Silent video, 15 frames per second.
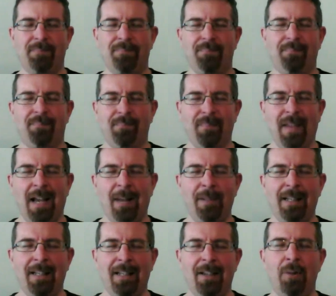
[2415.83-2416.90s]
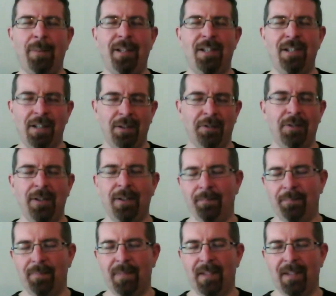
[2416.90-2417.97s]
happy little hobbit children.
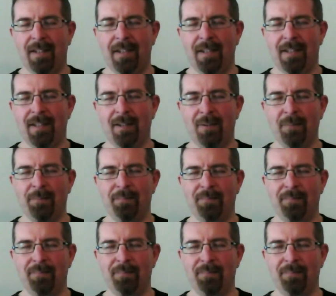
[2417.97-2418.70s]
So